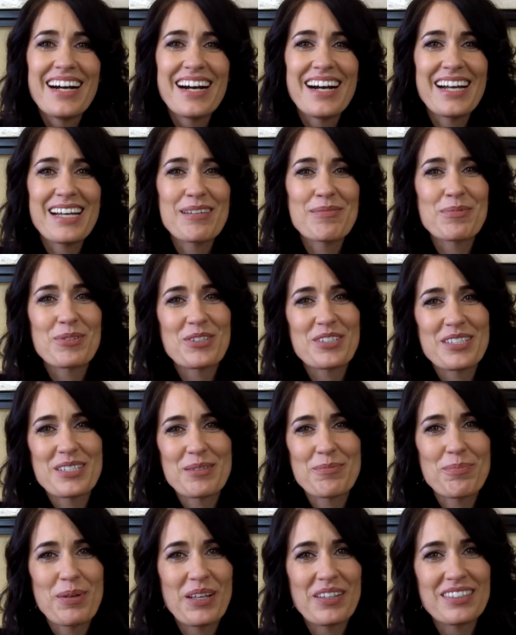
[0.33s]
Hi, I'm
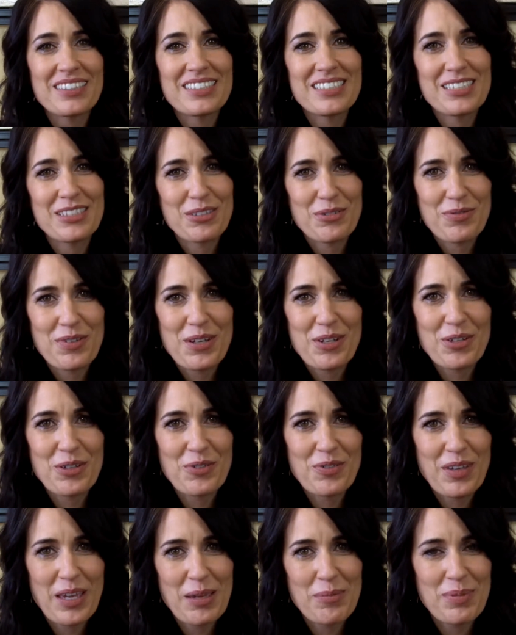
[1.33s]
Kristin Pelletier, founder
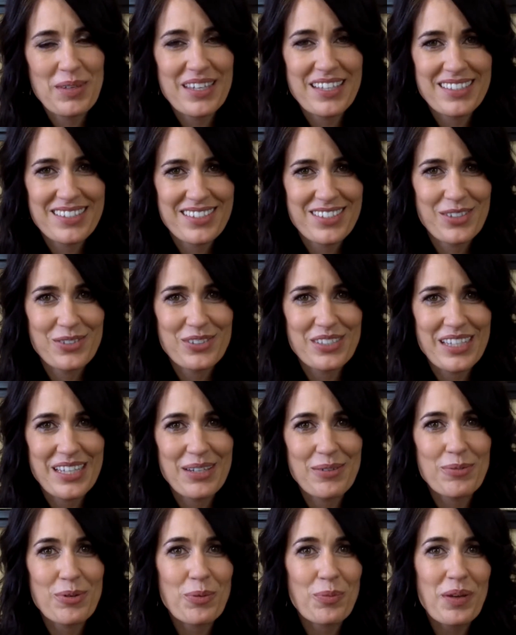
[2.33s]
of KP Consulting,
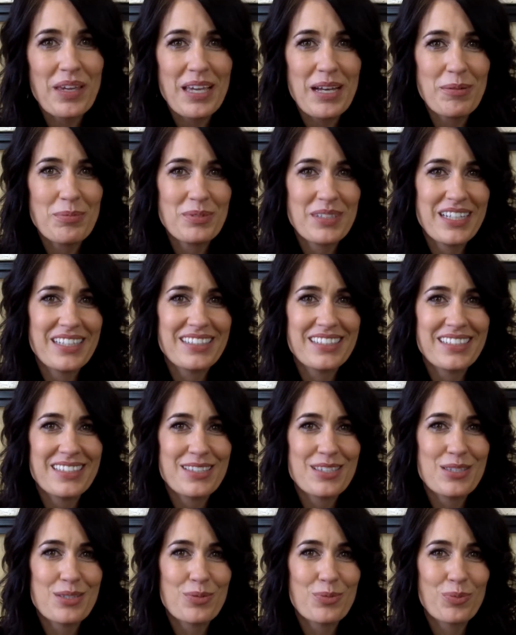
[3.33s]
where we help
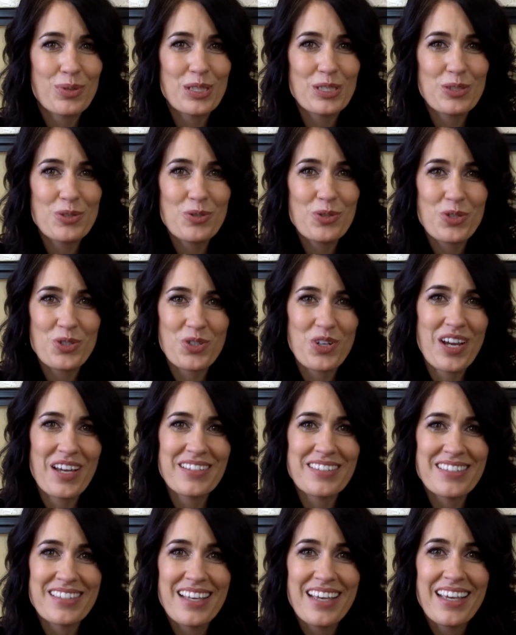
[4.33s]
dentists reduce
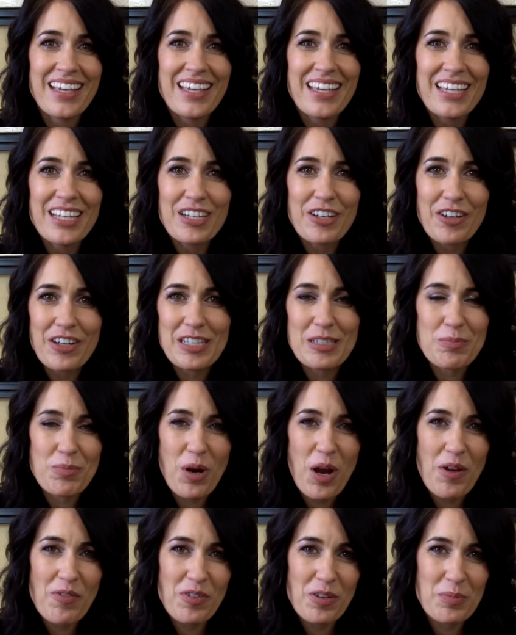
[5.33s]
stress, increase
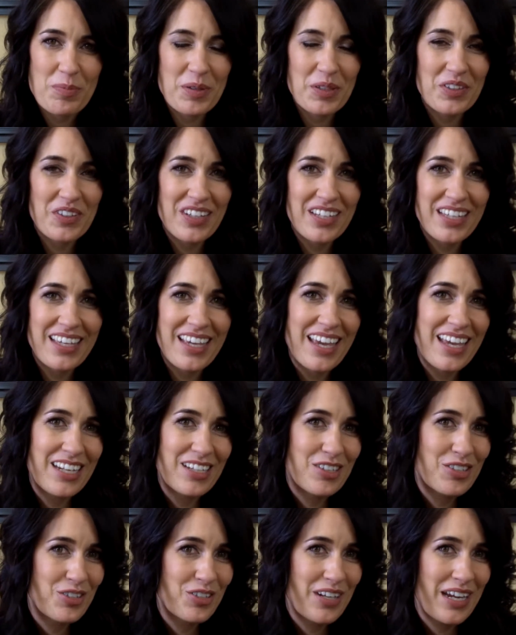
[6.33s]
profitability,
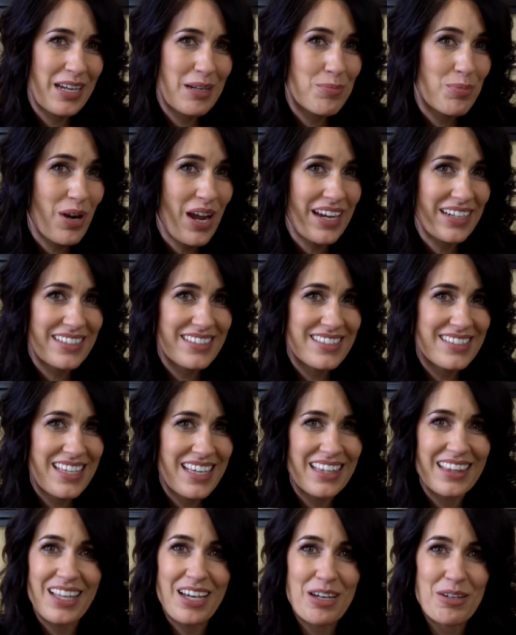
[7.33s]
and create a practice they
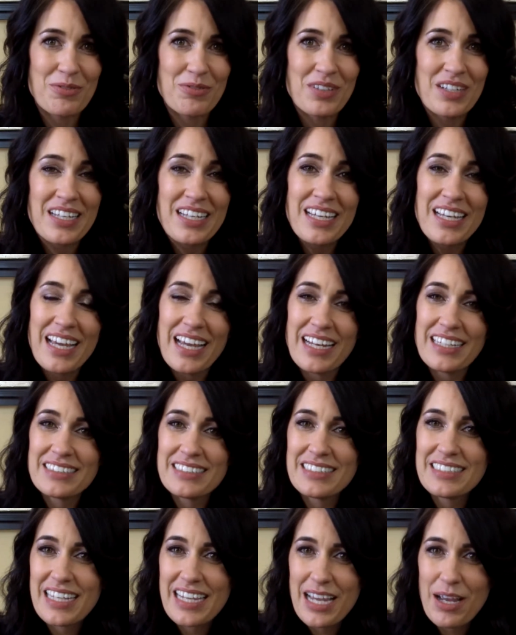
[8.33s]
love. And
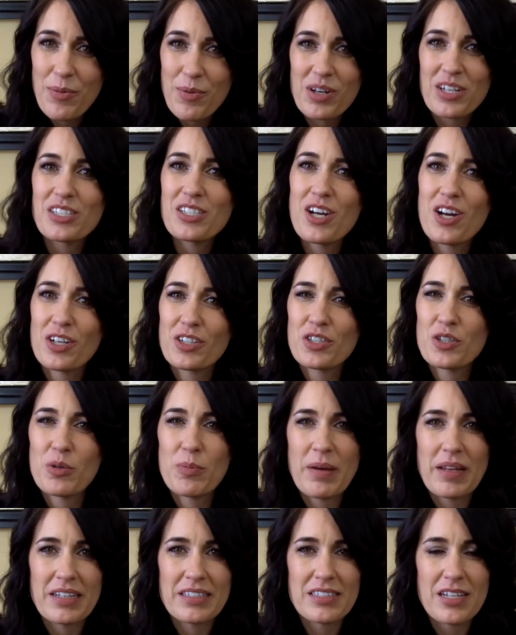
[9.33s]
today I want to talk to you
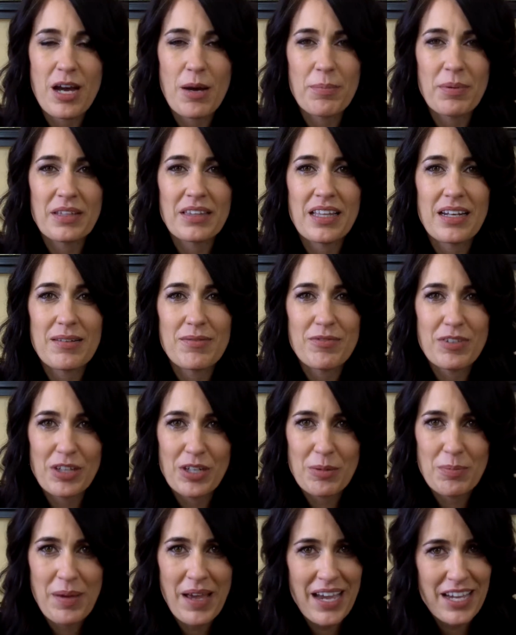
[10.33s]
about a topic that I'm
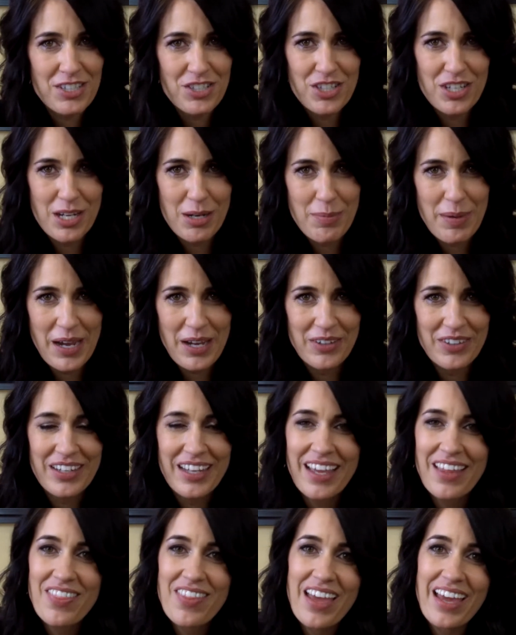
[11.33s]
very passionate about,
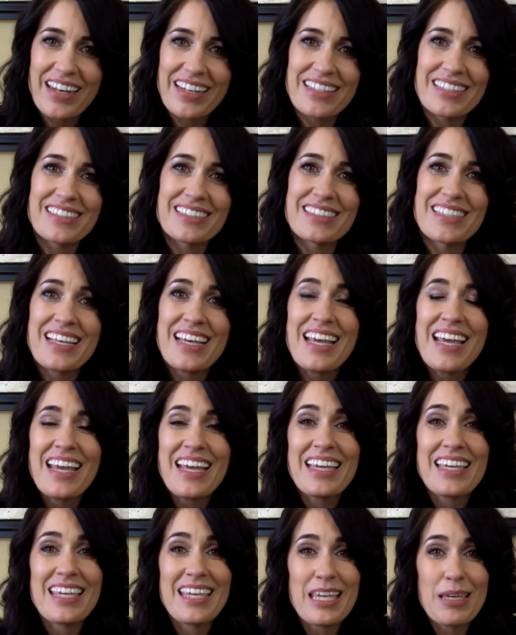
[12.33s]
and that is
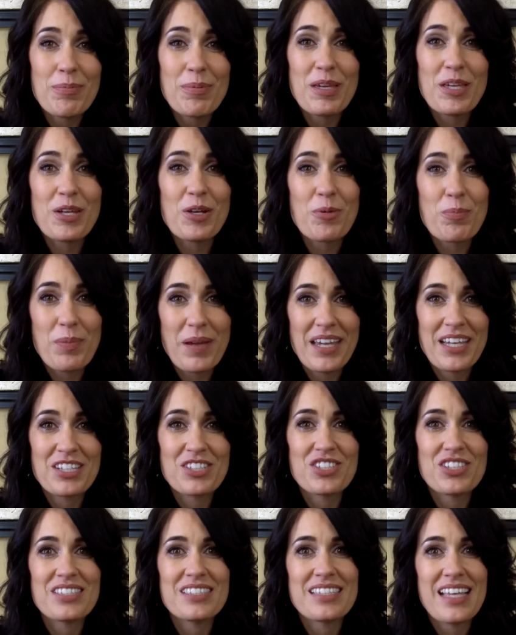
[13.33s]
keeping your
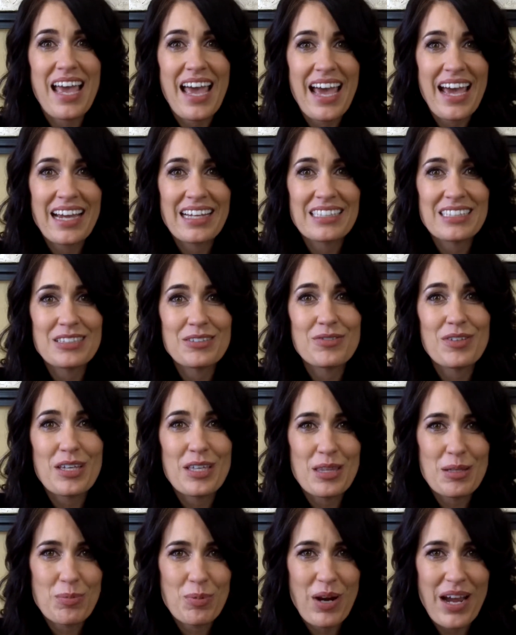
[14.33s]
patients active
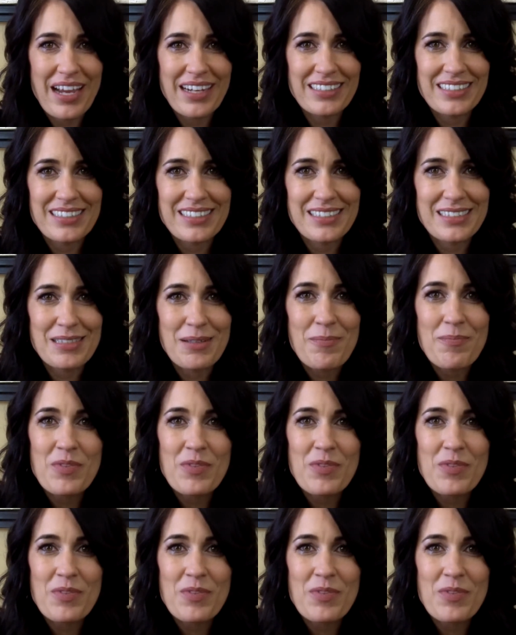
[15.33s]
in the practice.